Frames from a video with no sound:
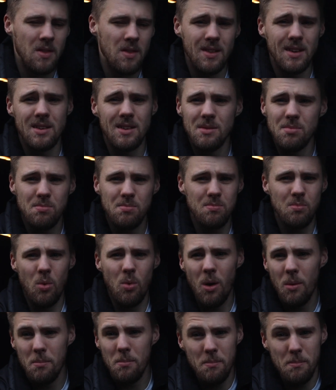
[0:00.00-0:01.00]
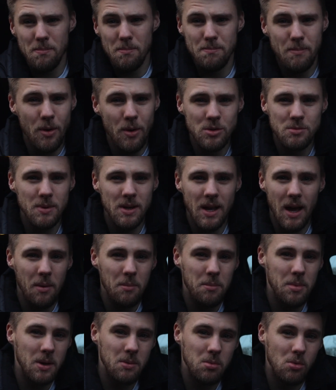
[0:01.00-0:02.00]
This is what most
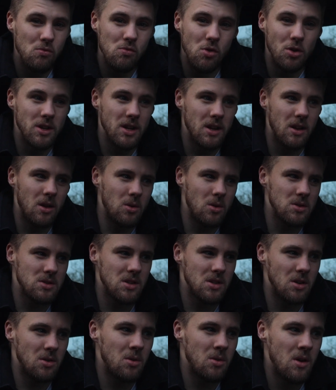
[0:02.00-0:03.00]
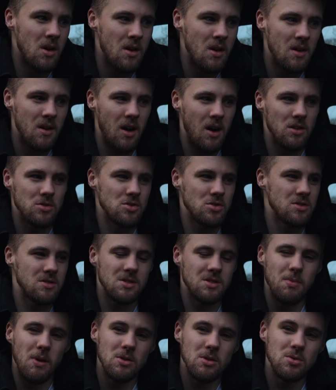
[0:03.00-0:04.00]
Megane people run it like, so I just
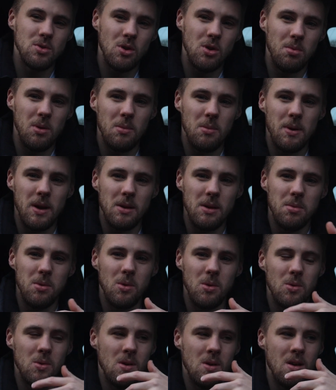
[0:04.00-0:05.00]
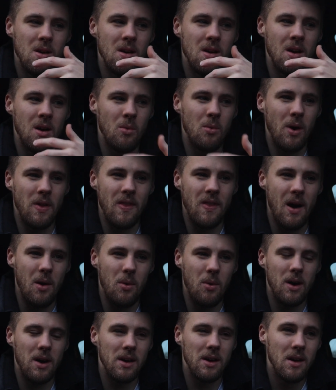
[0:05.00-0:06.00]
spoke to a couple of people, went that
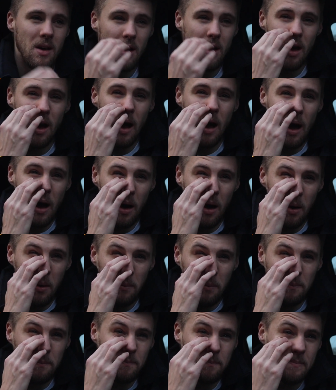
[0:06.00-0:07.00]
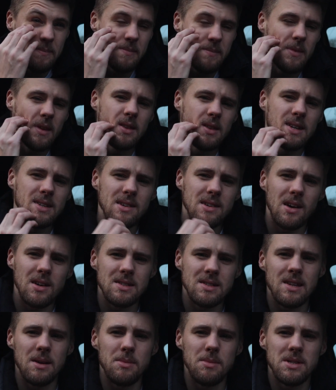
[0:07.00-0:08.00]
way. These are
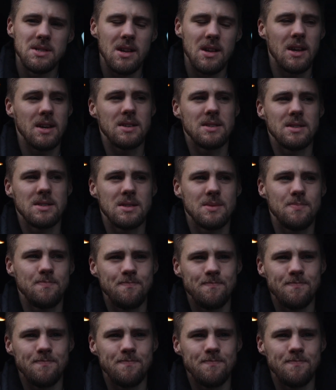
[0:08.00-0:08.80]
semi-slicks,